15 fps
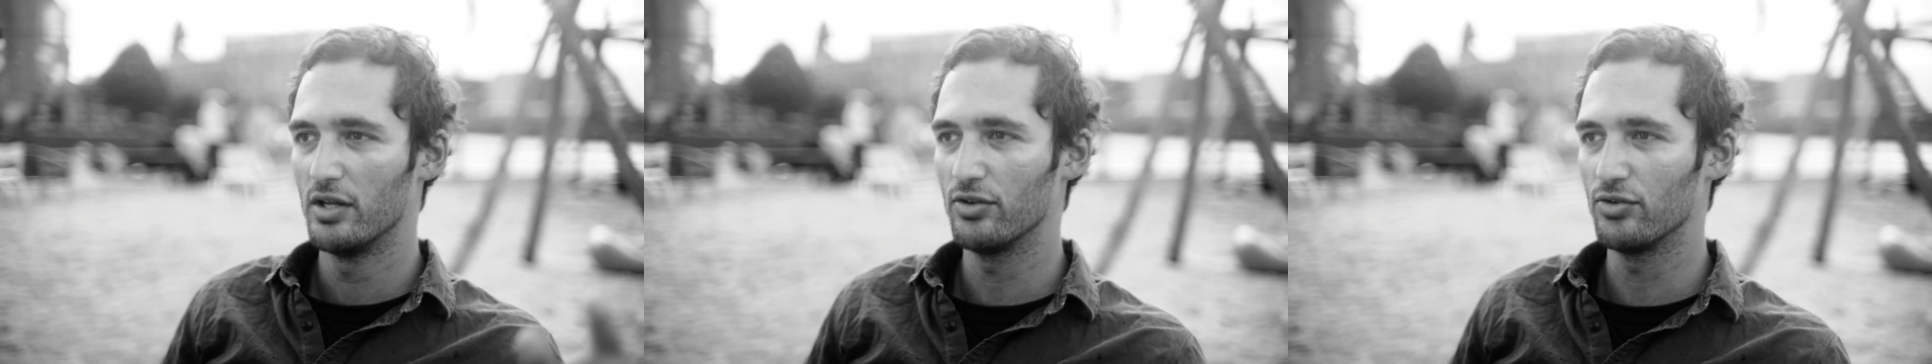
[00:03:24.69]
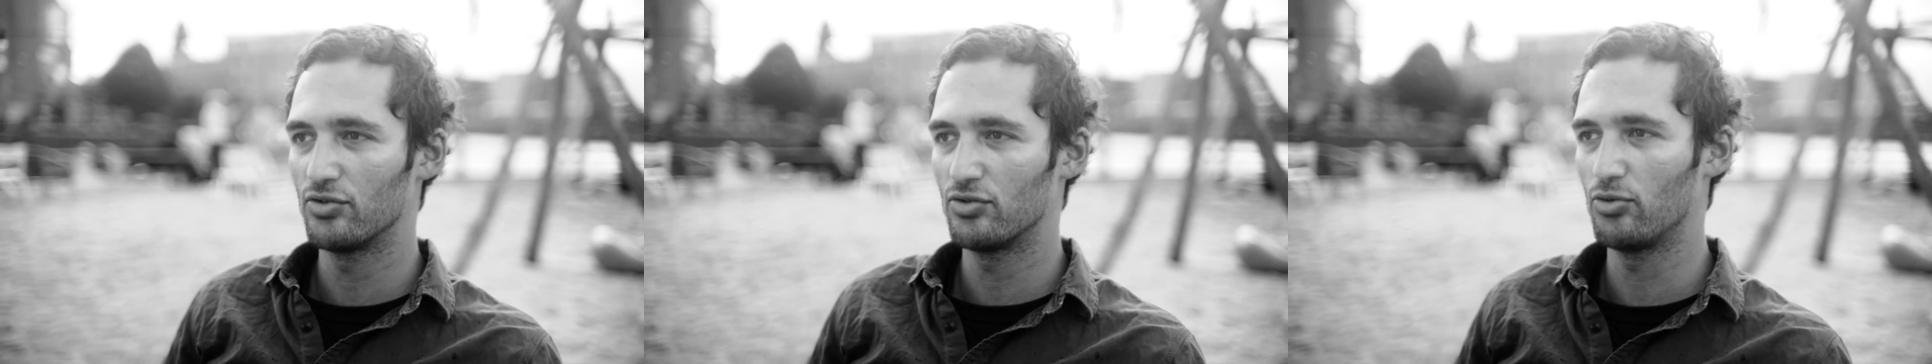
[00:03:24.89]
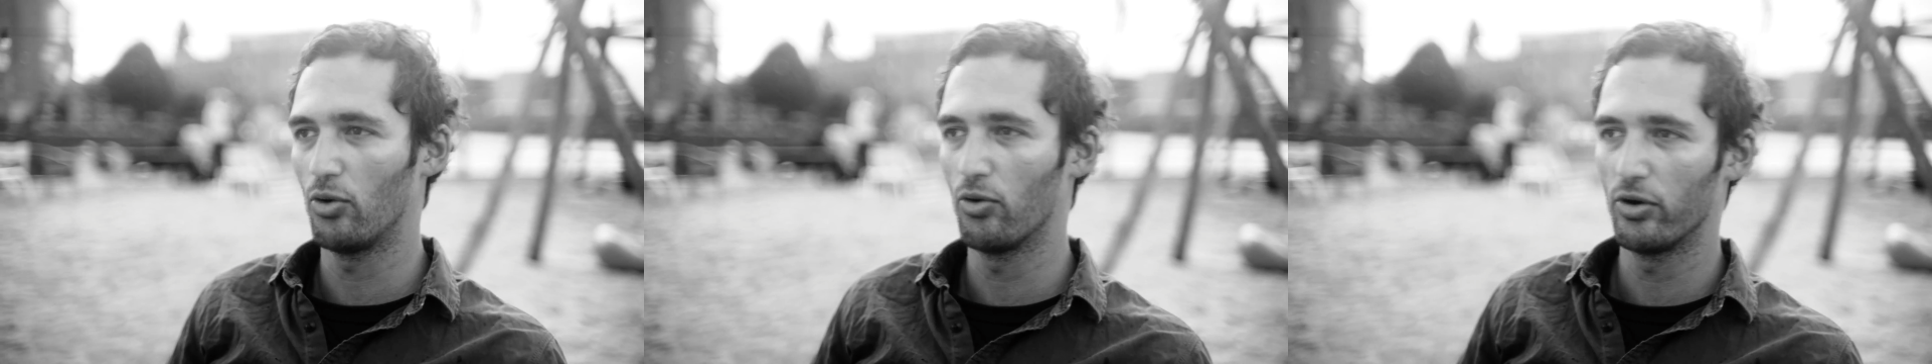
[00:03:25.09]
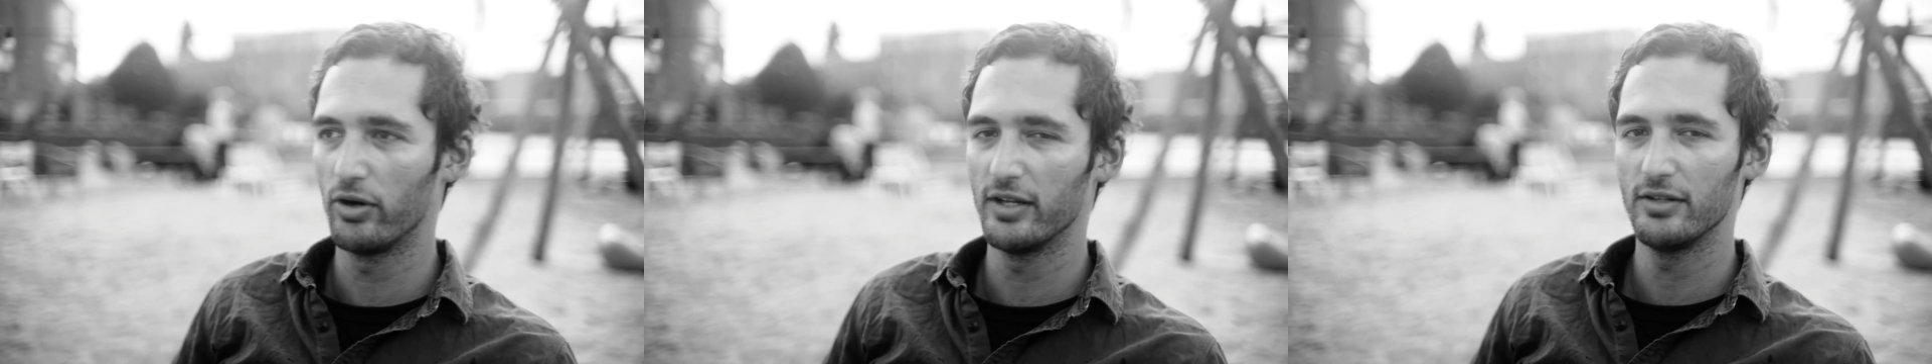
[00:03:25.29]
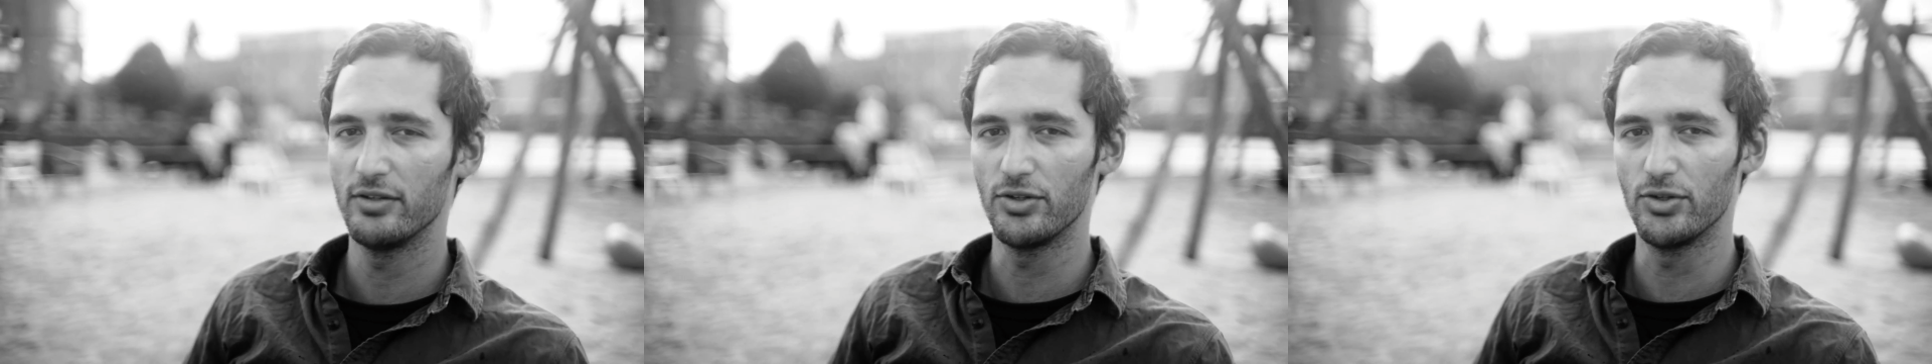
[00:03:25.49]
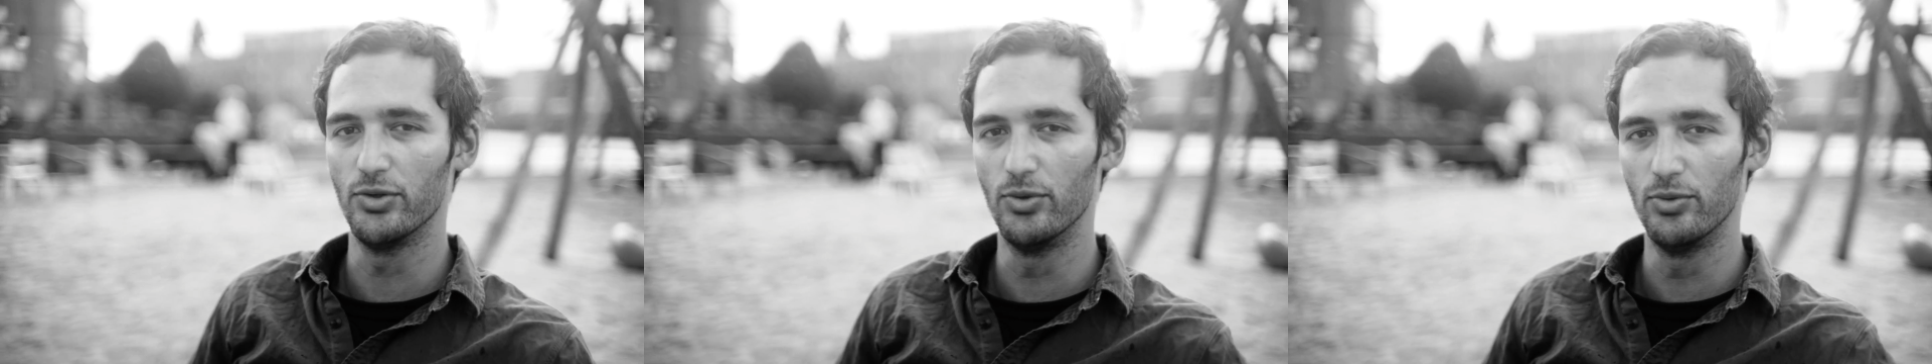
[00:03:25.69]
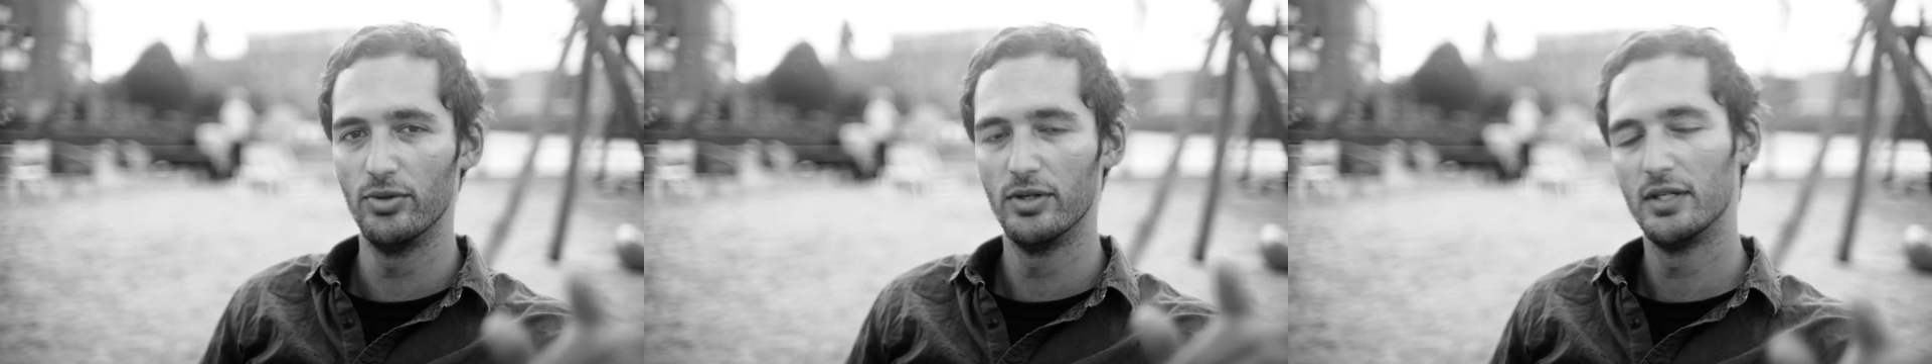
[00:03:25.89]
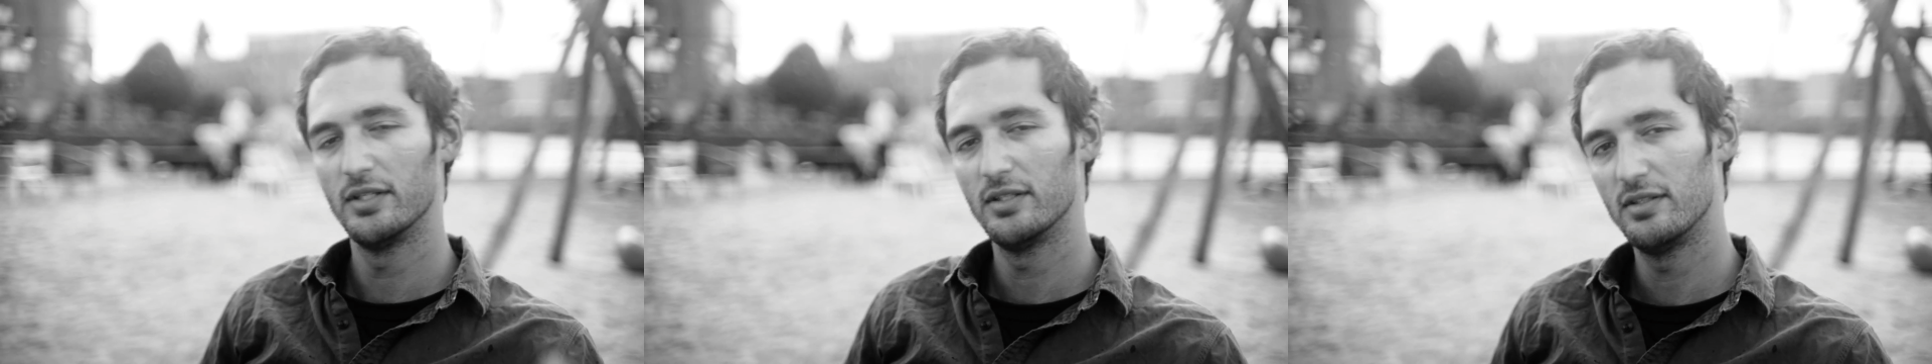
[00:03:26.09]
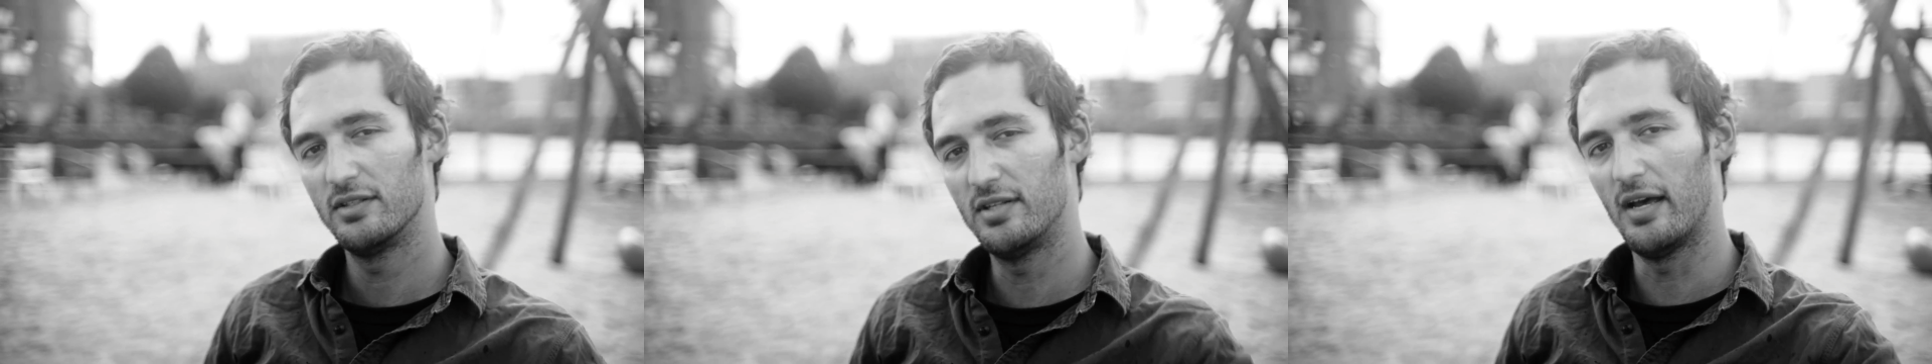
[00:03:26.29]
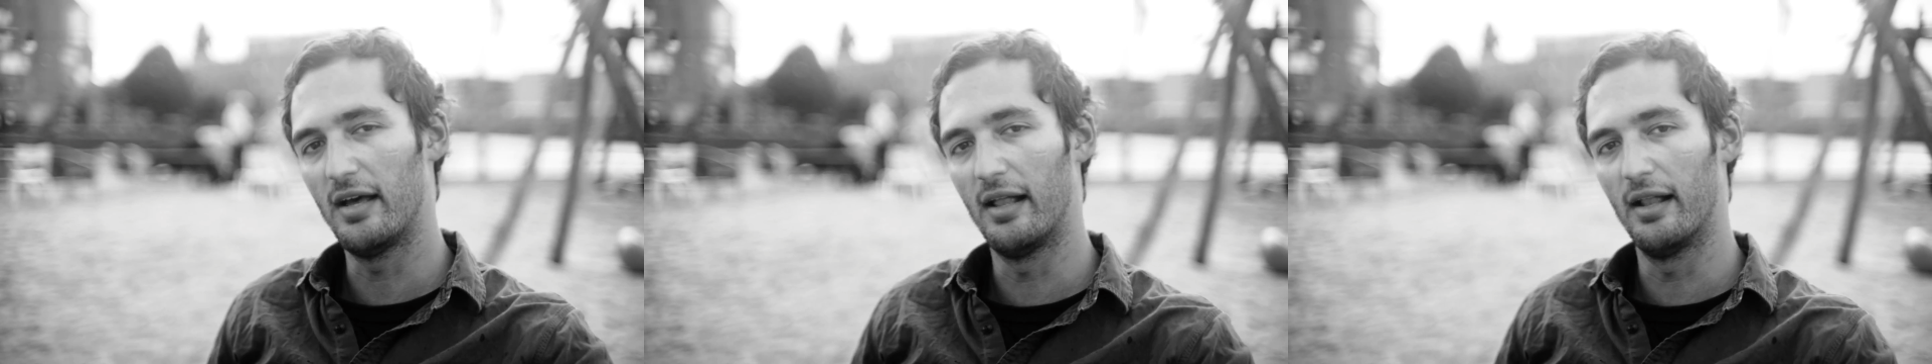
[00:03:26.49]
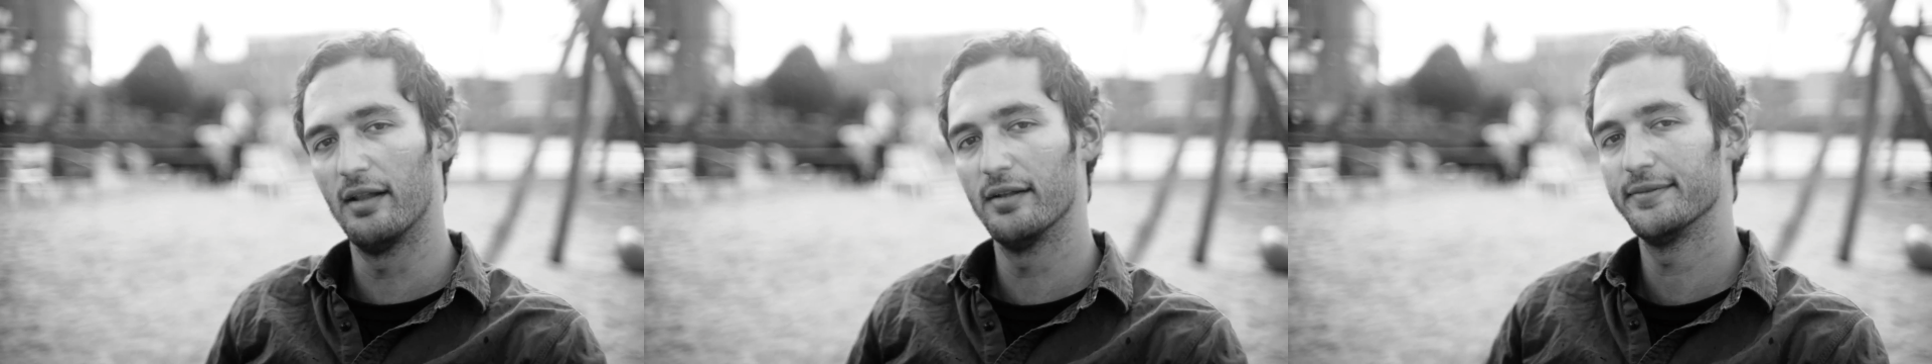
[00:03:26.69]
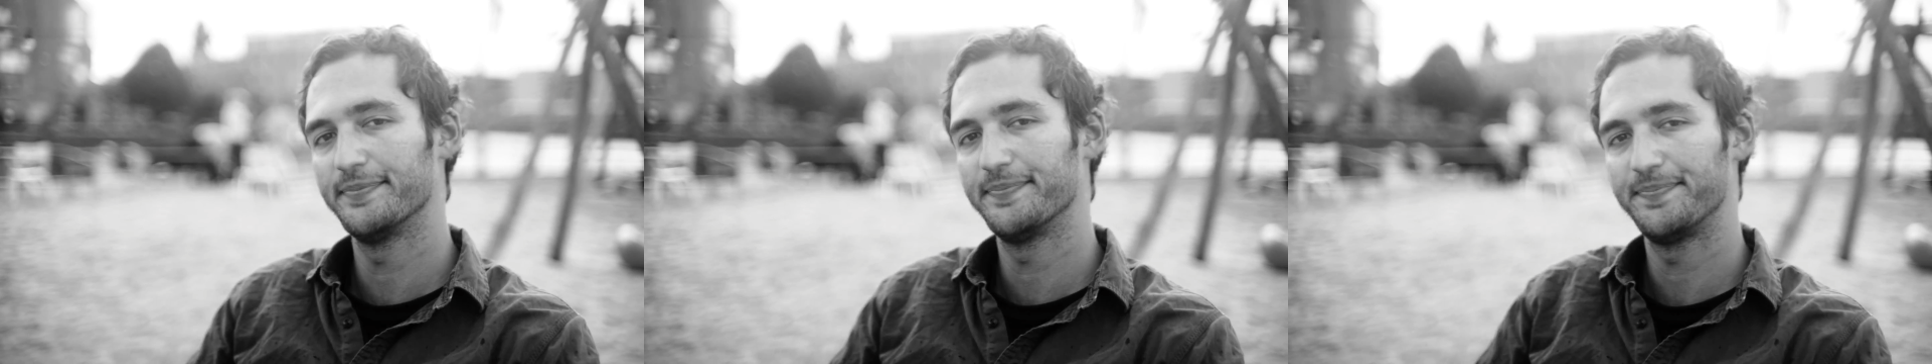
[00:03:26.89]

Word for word: the story you tell.